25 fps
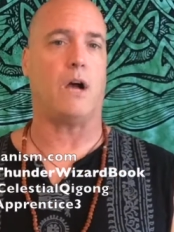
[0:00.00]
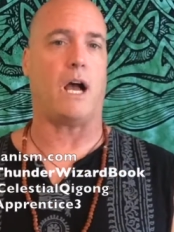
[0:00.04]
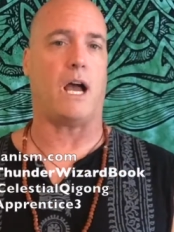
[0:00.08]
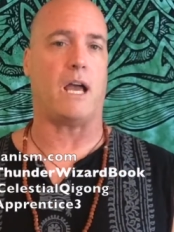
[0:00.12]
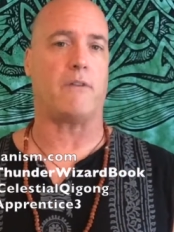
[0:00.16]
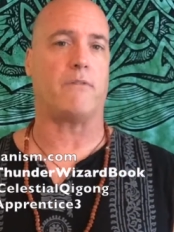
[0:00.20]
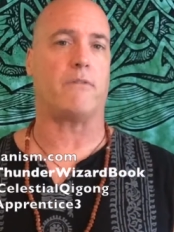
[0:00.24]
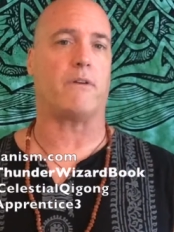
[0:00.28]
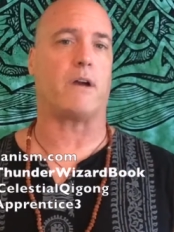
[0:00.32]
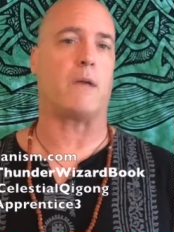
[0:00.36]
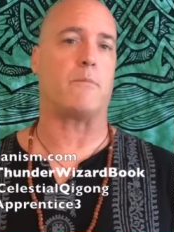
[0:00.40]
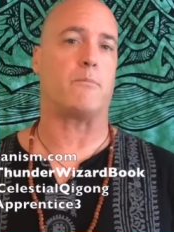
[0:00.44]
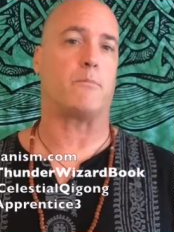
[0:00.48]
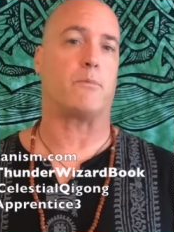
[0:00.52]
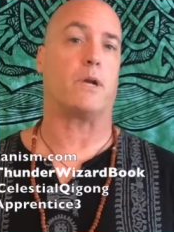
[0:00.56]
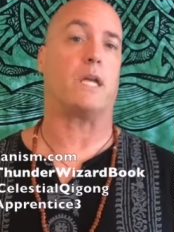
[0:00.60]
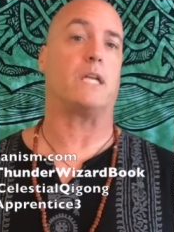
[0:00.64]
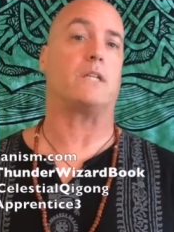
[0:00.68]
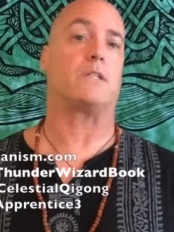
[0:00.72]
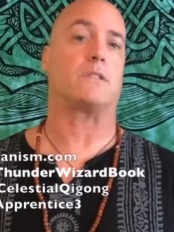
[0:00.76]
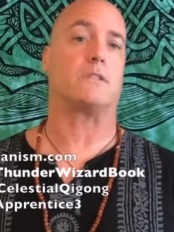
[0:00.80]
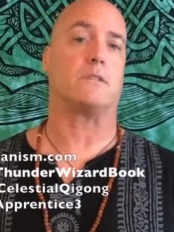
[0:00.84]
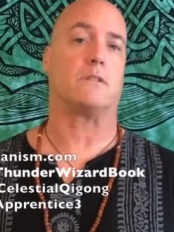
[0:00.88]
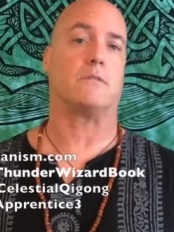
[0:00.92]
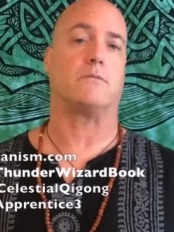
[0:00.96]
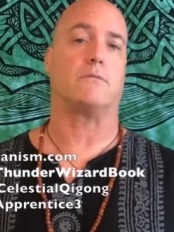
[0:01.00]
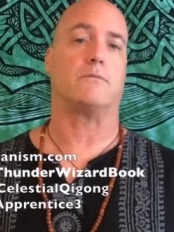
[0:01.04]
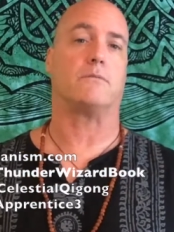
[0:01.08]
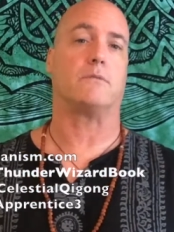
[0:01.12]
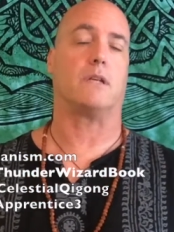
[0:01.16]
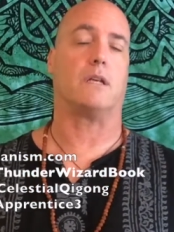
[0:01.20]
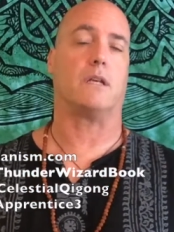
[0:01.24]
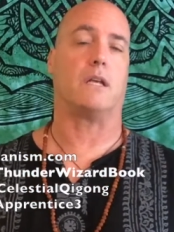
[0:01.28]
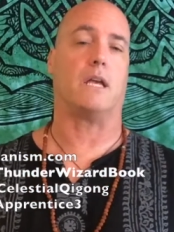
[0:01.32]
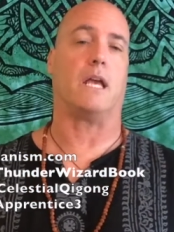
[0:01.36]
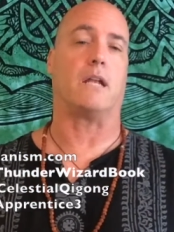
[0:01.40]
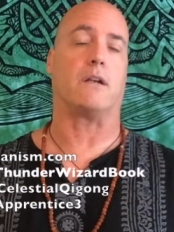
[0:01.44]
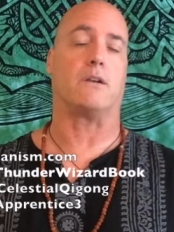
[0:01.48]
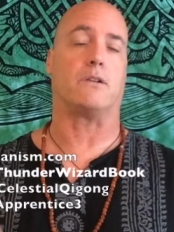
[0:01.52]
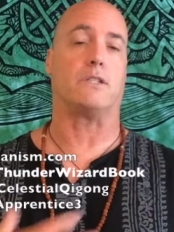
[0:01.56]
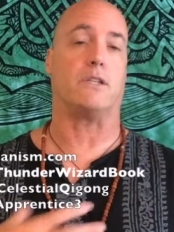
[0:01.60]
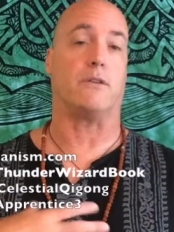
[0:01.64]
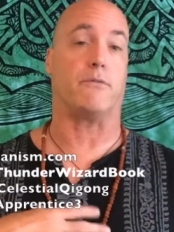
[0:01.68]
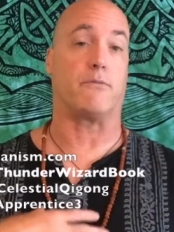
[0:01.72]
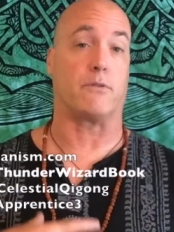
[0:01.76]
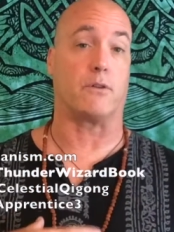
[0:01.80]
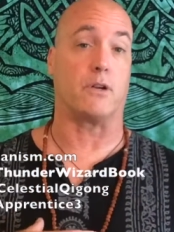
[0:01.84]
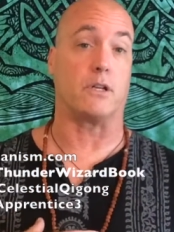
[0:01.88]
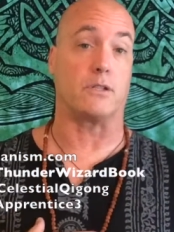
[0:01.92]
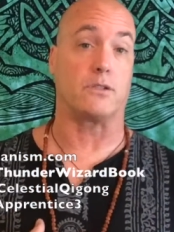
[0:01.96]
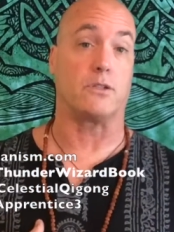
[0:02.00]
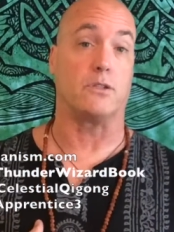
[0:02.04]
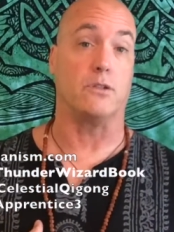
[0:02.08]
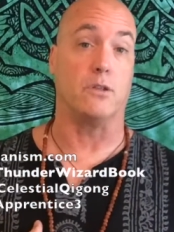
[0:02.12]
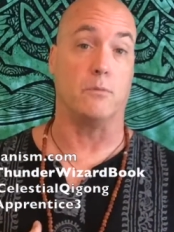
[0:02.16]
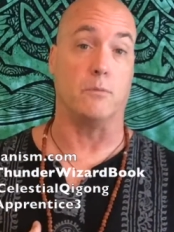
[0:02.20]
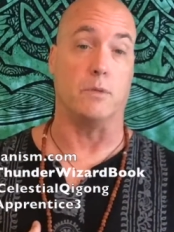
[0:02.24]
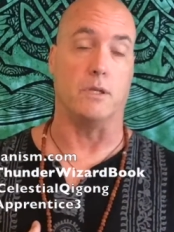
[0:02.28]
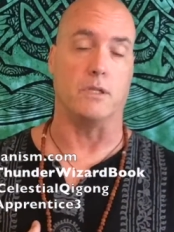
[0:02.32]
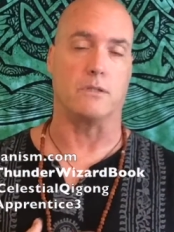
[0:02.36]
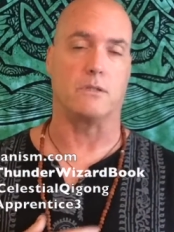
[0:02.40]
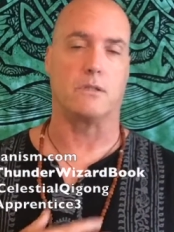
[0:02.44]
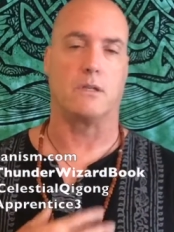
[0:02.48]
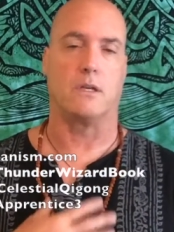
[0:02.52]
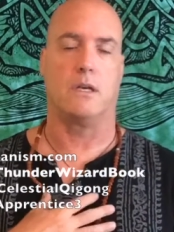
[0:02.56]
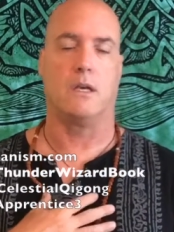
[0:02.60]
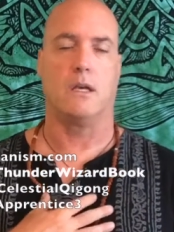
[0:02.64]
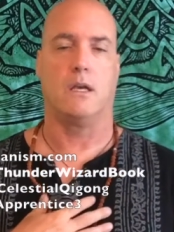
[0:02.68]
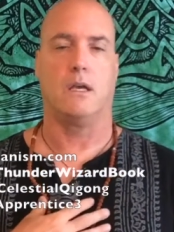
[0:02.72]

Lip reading: high vibrational energy for us humans.